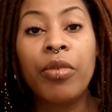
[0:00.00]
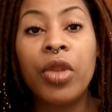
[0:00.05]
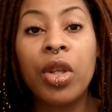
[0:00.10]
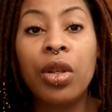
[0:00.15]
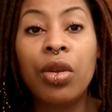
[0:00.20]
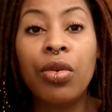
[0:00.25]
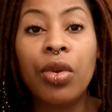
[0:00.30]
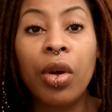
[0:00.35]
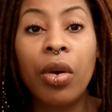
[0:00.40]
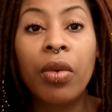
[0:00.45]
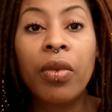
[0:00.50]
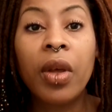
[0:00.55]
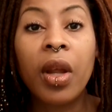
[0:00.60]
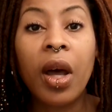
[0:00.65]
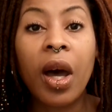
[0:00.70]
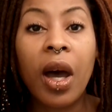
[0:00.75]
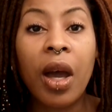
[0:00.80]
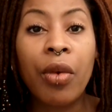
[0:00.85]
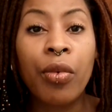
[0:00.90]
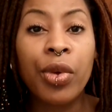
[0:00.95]
then you know that
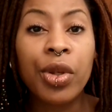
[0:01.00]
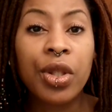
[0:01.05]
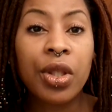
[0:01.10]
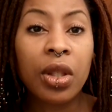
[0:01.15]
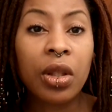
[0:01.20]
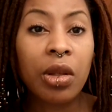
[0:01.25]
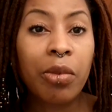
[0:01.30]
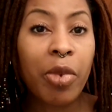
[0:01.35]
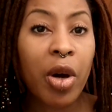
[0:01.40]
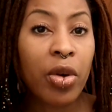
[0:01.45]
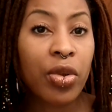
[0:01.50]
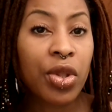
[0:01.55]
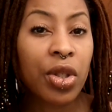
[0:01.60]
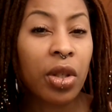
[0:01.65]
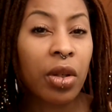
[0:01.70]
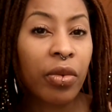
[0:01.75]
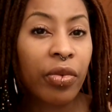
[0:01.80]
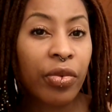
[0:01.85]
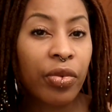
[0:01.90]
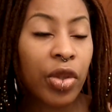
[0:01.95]
I recently posted
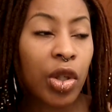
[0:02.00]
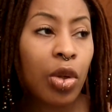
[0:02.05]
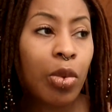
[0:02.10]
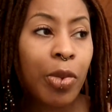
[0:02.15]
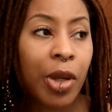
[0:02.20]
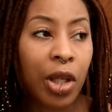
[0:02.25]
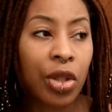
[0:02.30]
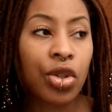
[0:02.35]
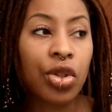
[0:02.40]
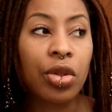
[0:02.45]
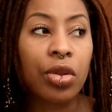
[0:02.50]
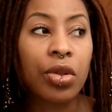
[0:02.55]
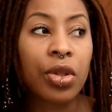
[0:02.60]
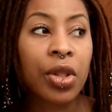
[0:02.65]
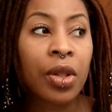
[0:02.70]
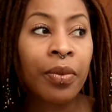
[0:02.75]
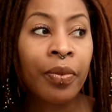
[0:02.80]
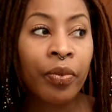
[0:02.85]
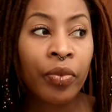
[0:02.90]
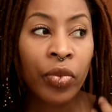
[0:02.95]
a few
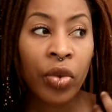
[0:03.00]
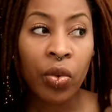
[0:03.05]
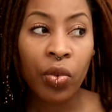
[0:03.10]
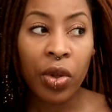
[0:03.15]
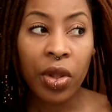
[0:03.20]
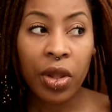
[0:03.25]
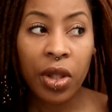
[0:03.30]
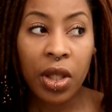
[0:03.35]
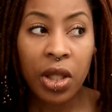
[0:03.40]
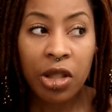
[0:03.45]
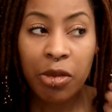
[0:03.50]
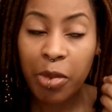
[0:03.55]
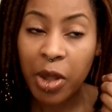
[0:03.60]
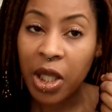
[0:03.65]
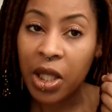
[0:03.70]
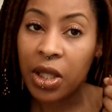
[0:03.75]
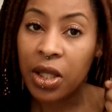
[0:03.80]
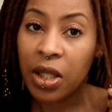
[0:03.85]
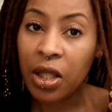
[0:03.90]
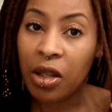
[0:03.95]
pictures with these
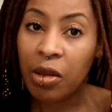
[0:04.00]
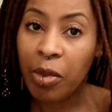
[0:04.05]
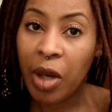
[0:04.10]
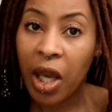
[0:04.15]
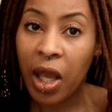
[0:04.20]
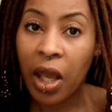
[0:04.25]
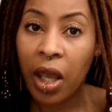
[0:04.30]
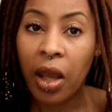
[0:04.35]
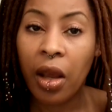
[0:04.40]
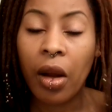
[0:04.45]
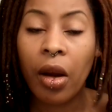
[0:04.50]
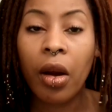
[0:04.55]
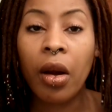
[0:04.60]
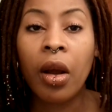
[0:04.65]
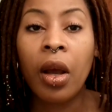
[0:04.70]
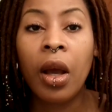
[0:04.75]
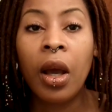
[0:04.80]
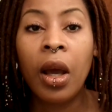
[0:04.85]
beads in my hair,